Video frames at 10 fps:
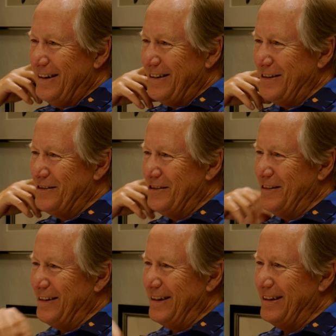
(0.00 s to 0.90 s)
I'll do it
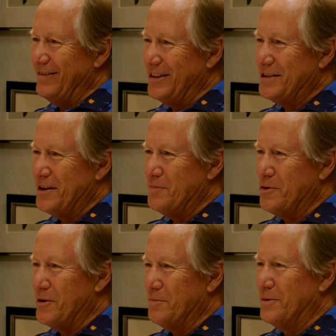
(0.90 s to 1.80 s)
again. My son broke
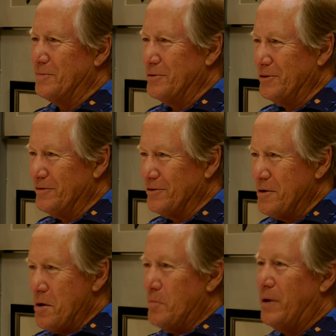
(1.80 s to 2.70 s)
yeah. a big, beautiful
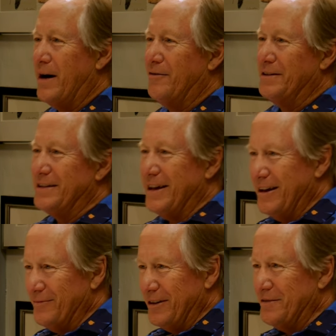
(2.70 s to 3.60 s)
pot one
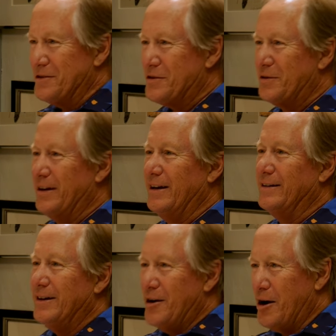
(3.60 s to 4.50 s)
time when he oh, was three
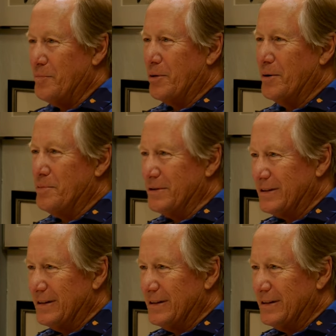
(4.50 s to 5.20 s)
oh, on goodness.